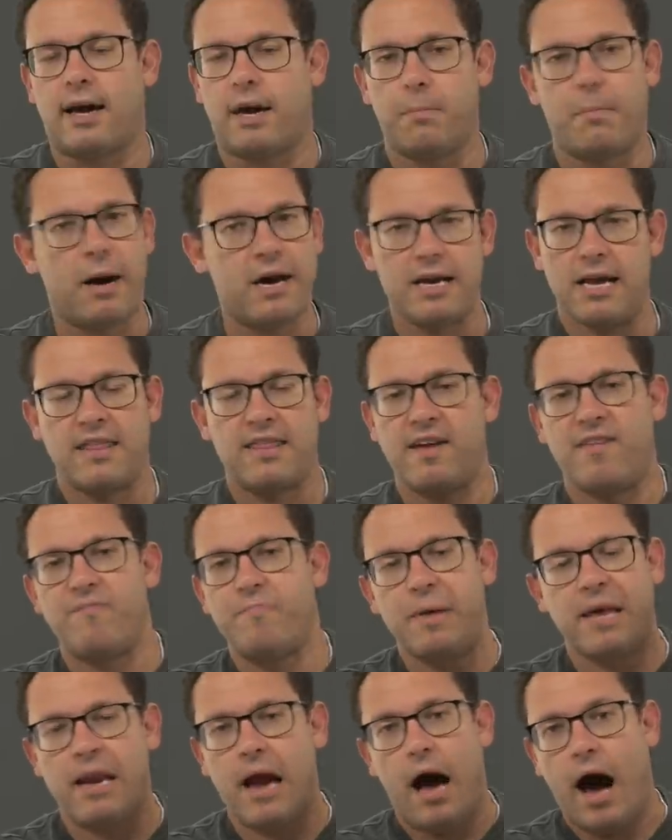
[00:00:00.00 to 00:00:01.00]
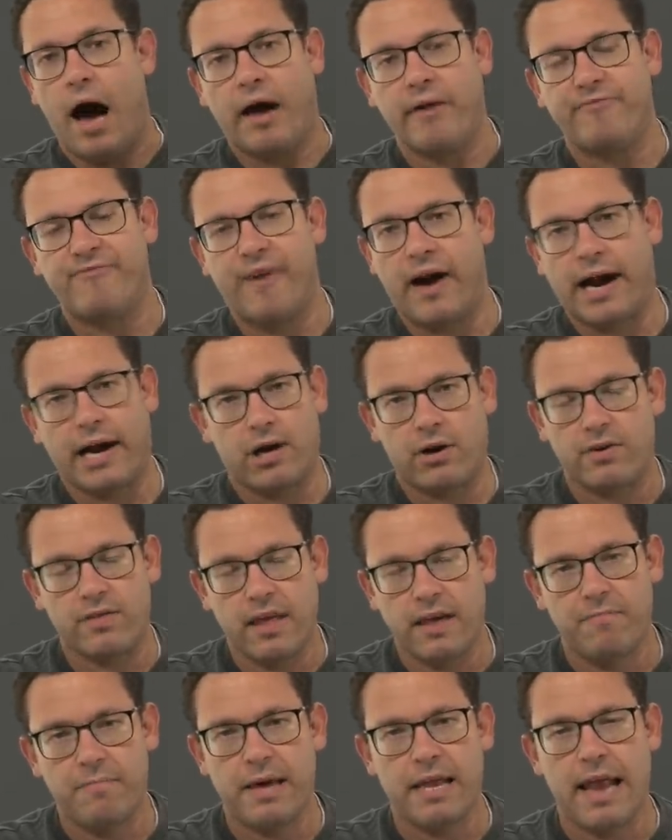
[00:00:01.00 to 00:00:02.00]
on a Monday, they've been on fire.
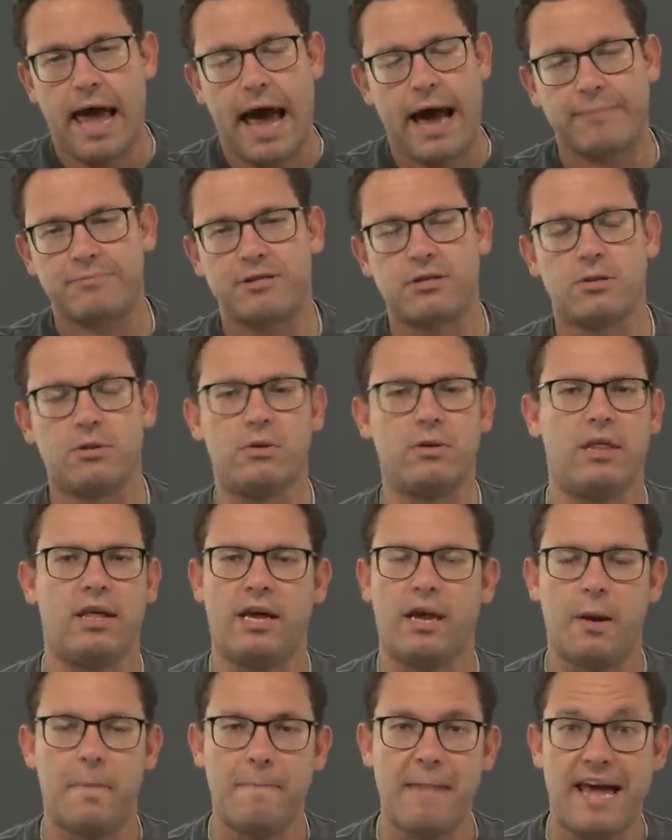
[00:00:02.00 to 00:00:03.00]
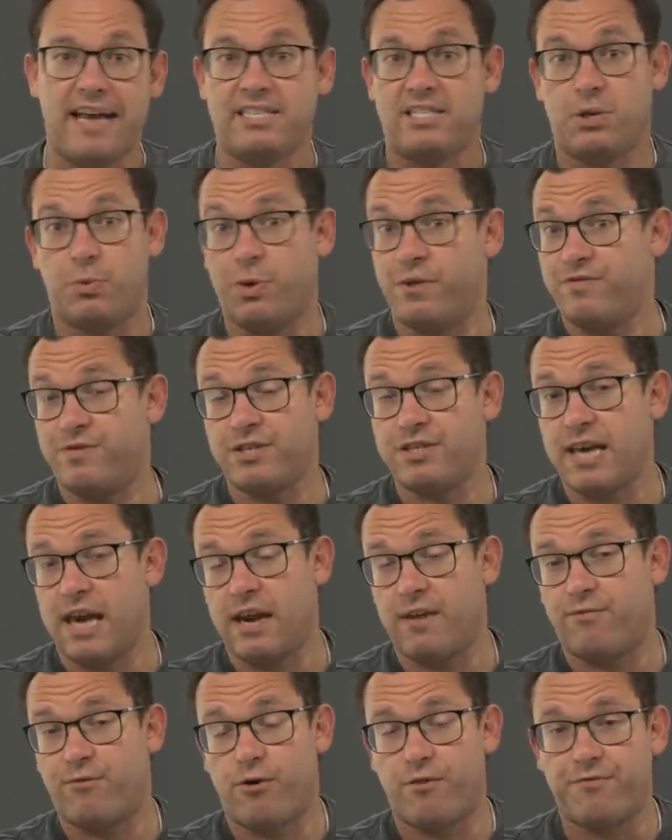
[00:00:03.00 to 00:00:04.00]
They've been absolutely amazing. We've just
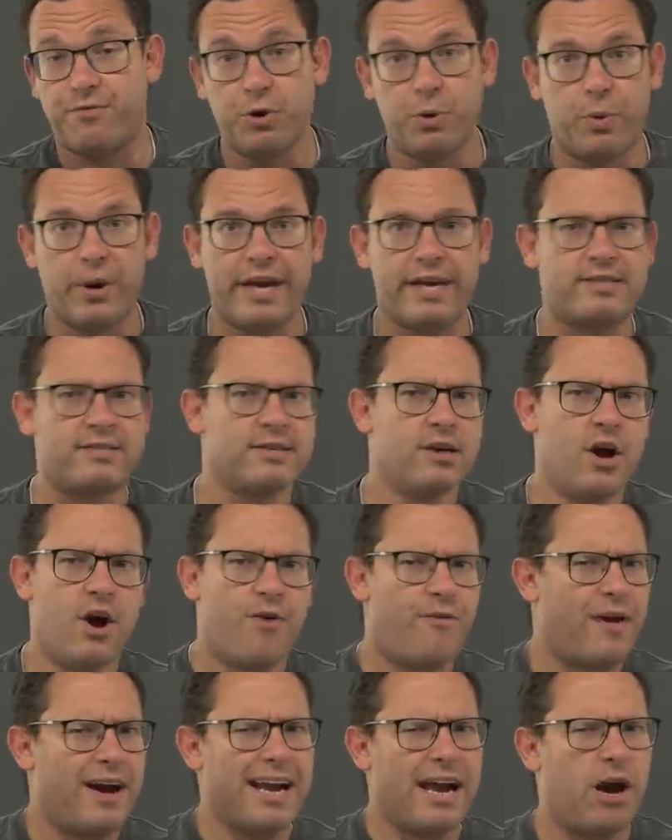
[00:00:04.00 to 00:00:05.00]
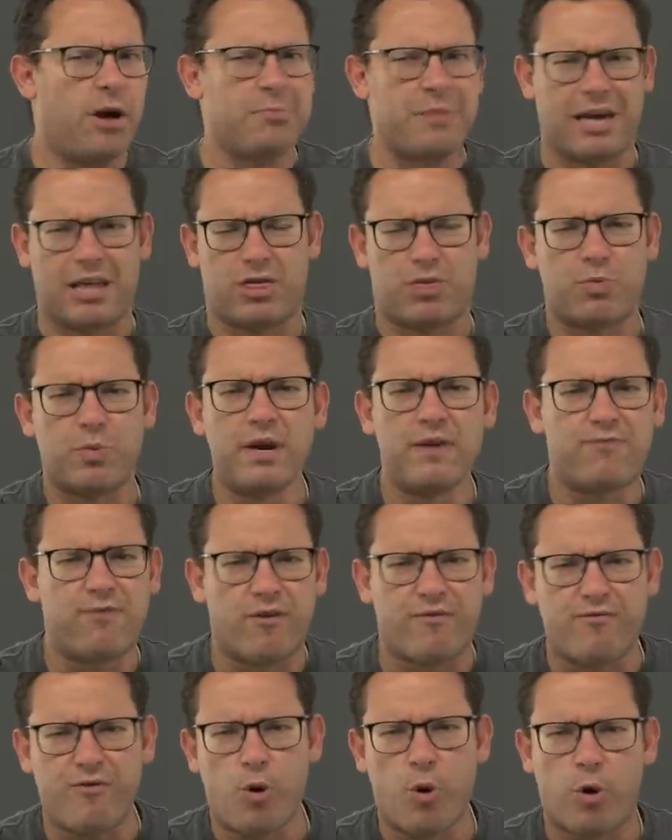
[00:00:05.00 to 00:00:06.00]
had it for a few weeks. Right now I'm like 3
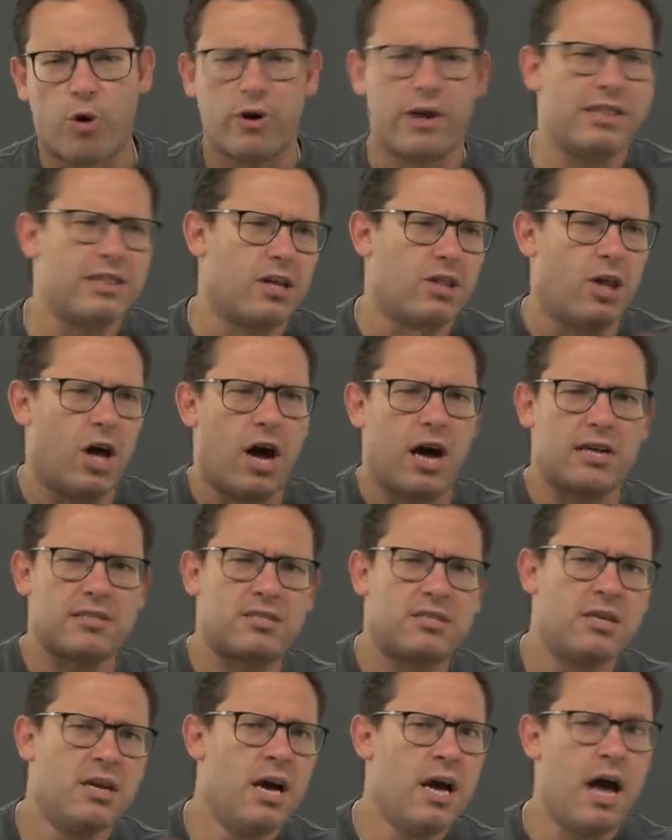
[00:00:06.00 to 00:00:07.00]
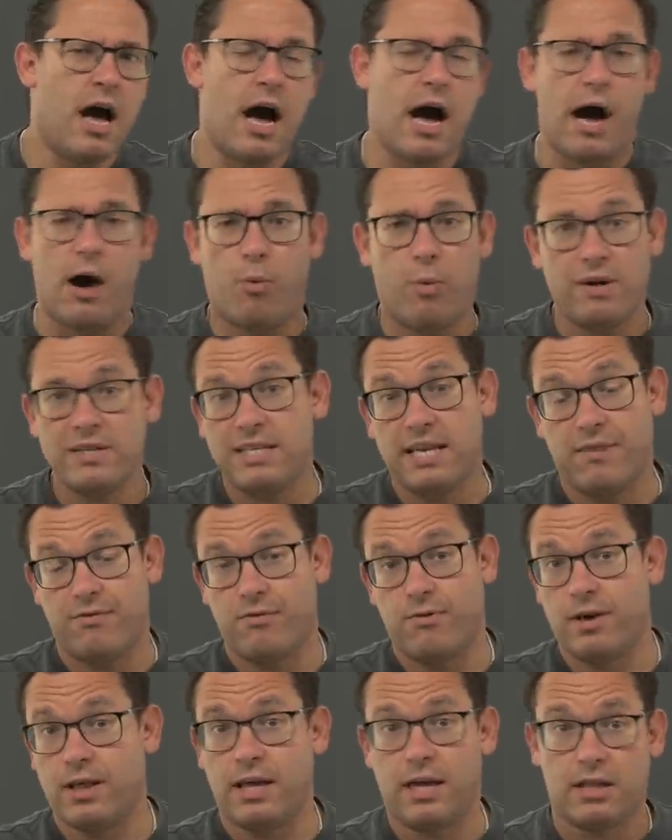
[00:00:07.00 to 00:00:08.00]
for 4, and the loss wasn't
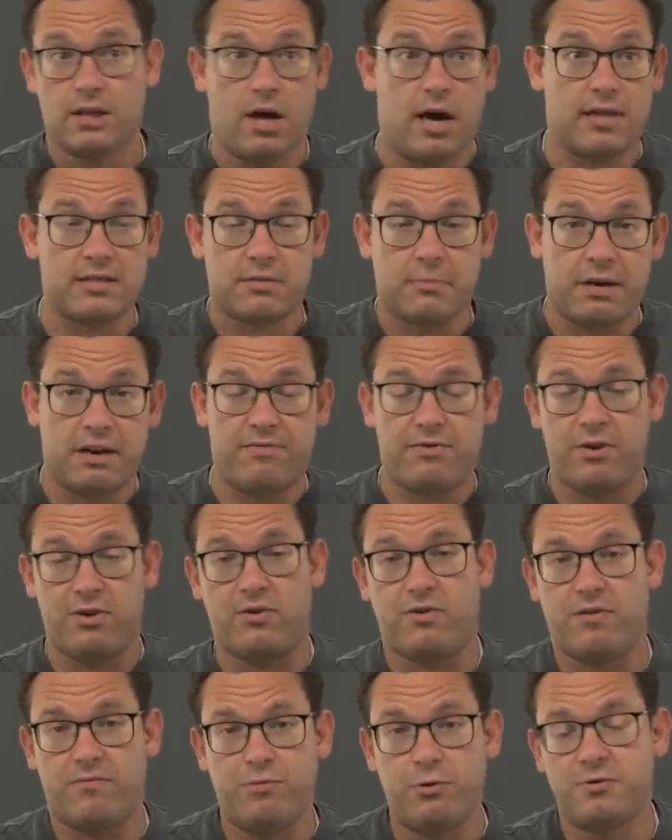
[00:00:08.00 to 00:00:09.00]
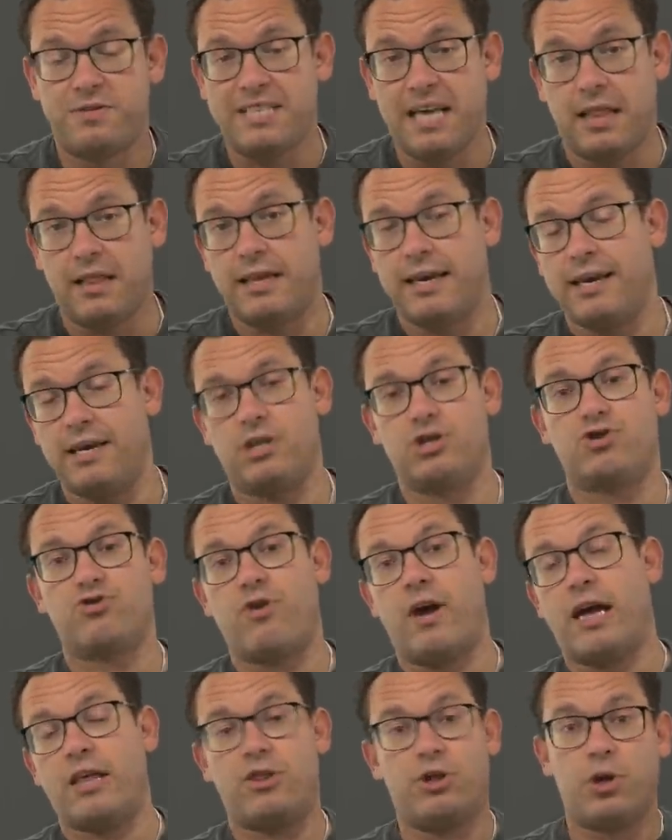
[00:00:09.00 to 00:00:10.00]
even really a loss. I mean, if you sell it into
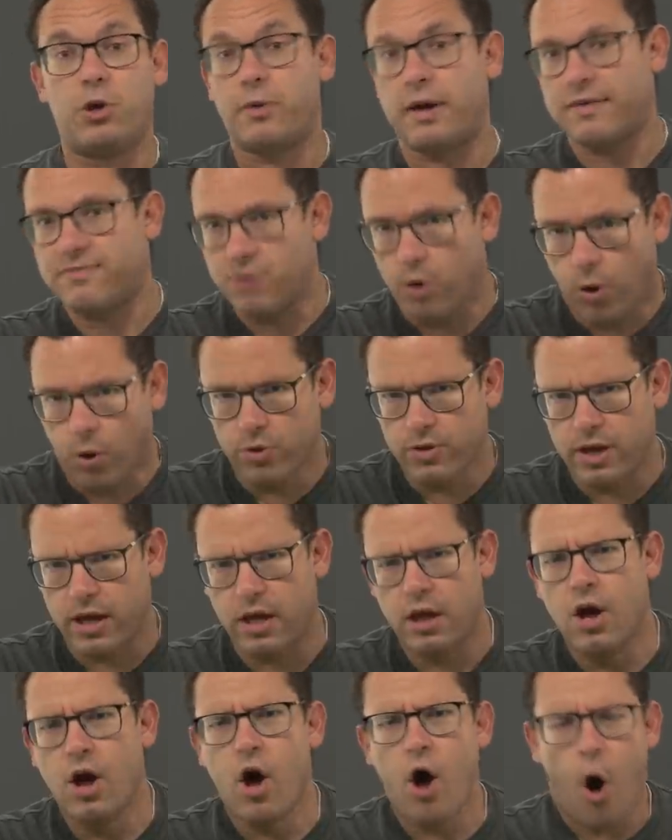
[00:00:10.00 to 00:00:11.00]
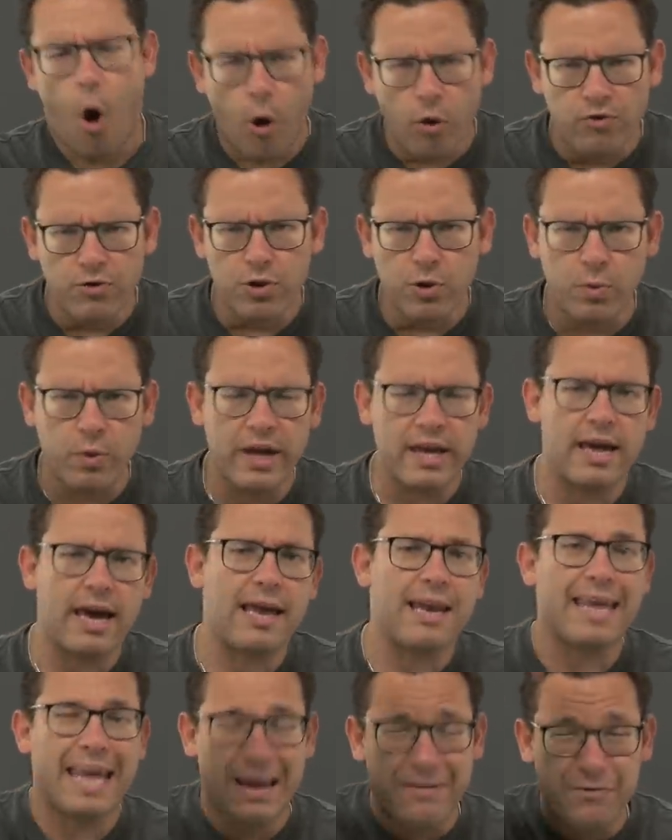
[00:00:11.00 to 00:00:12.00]
strength, you don't have to hold it over the
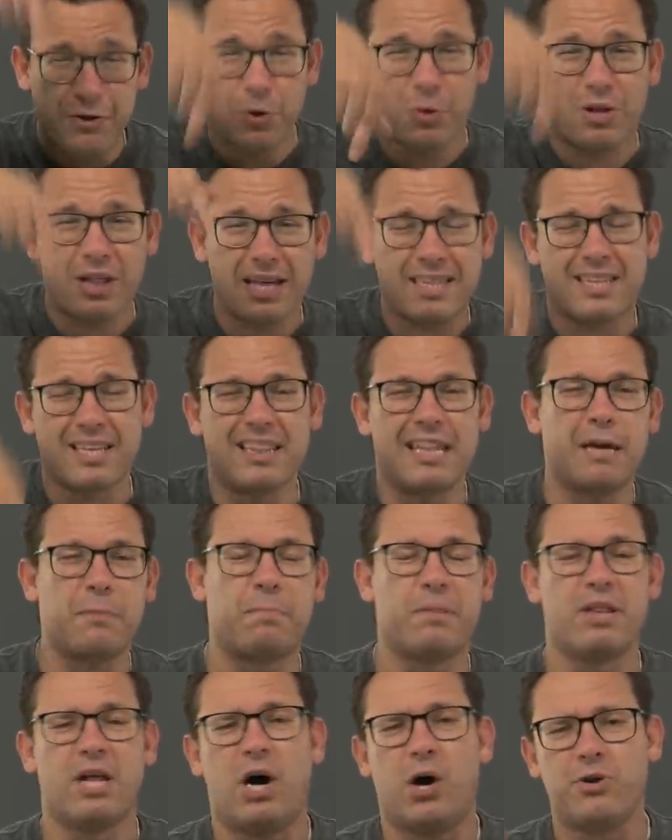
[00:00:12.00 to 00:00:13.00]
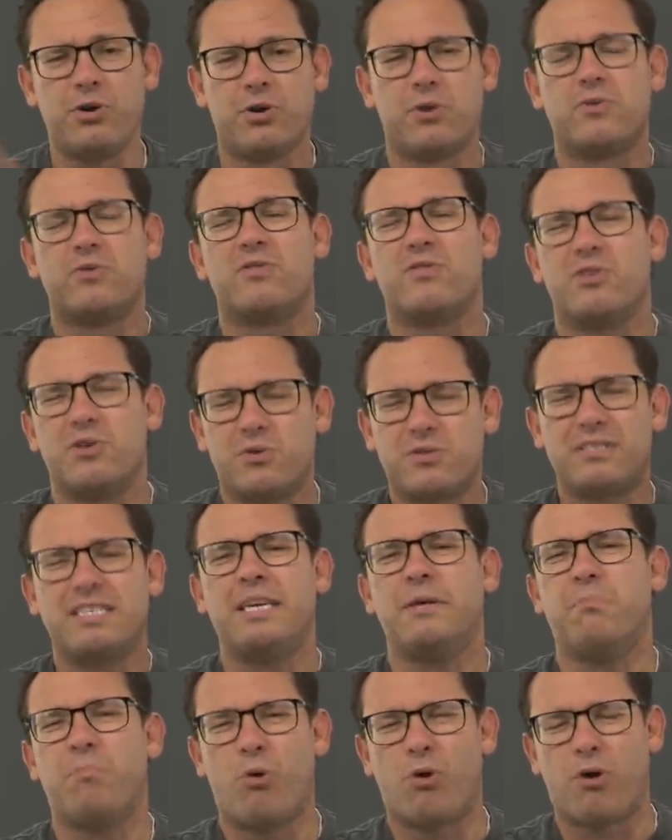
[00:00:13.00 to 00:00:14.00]
weekend. If you click the link below, you'll
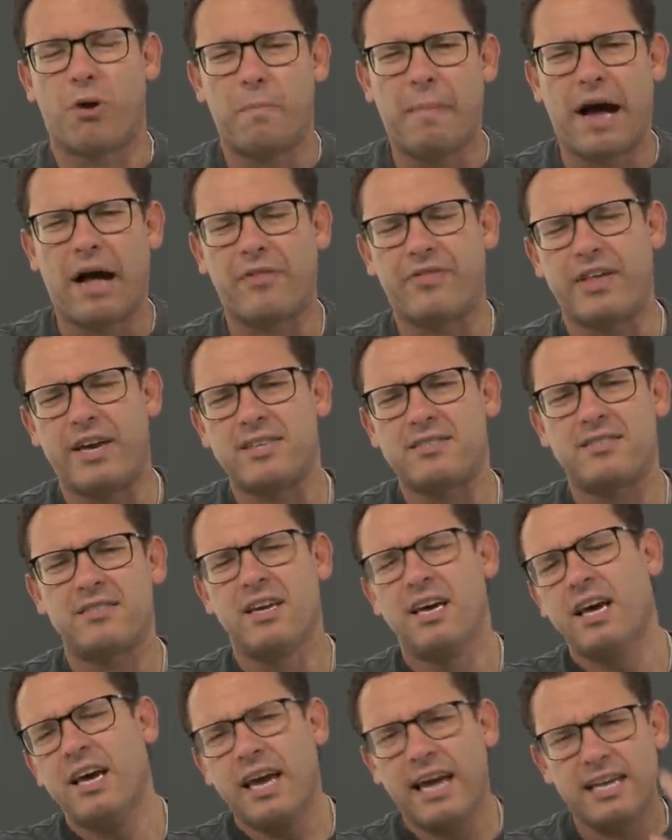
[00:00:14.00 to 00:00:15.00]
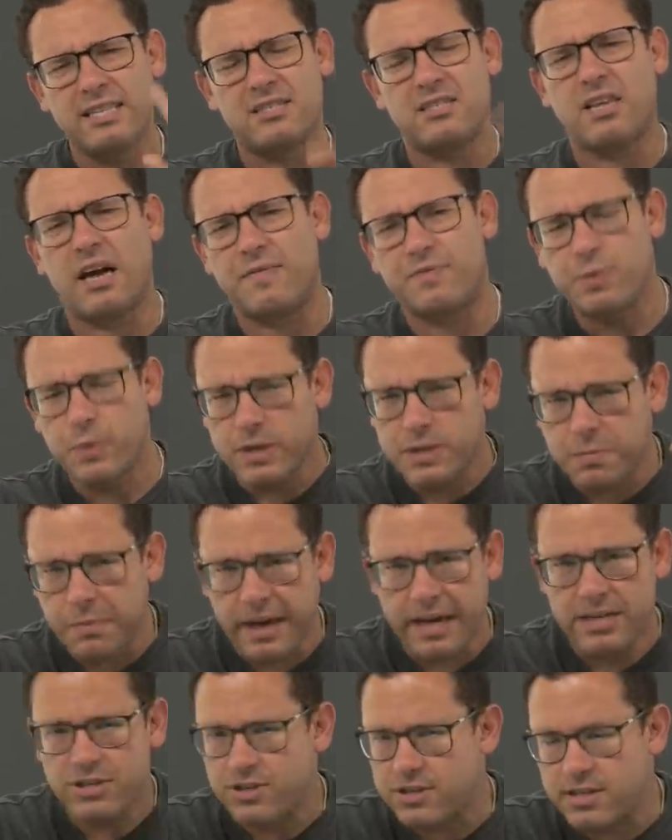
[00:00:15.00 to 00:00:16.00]
see more about this. It's tough to
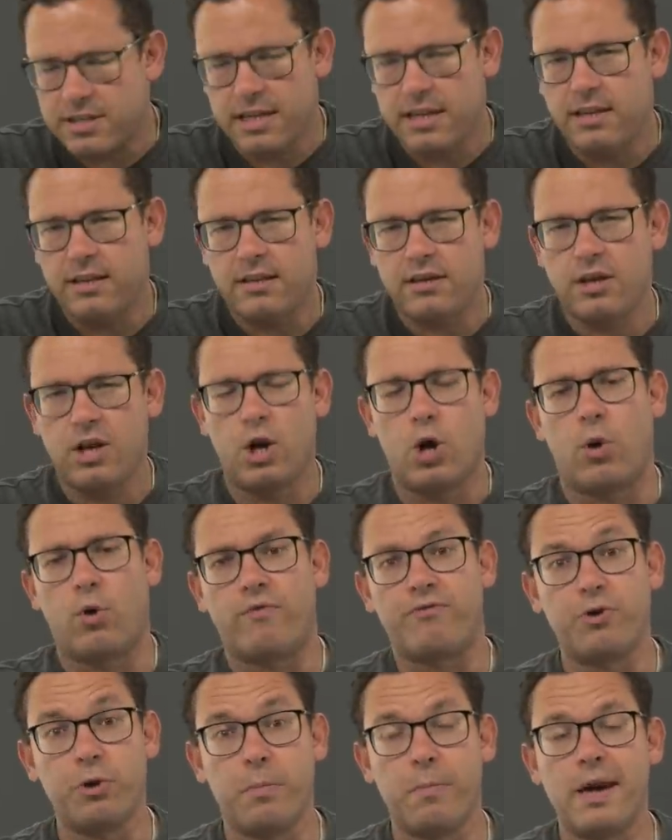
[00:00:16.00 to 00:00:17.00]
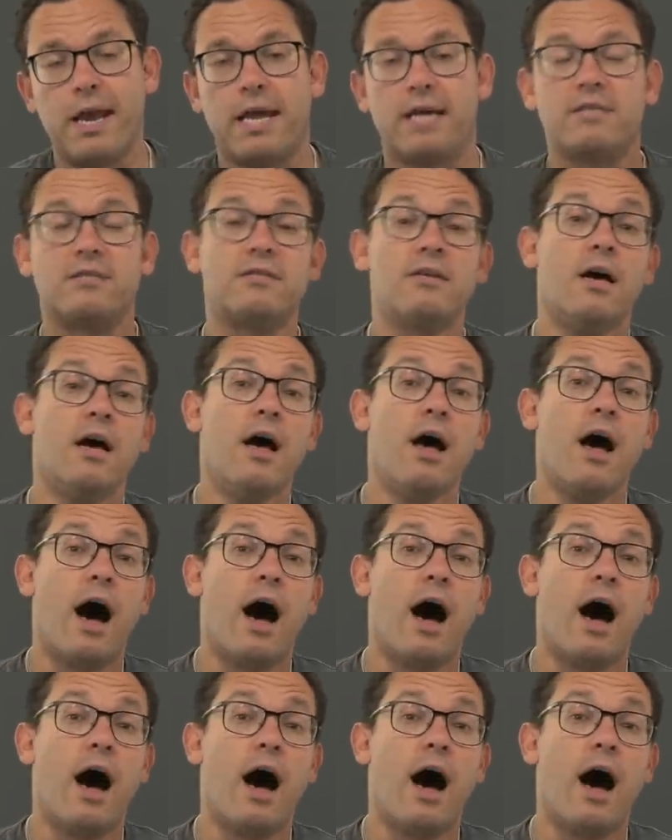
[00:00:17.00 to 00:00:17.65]
explain just in a few minutes.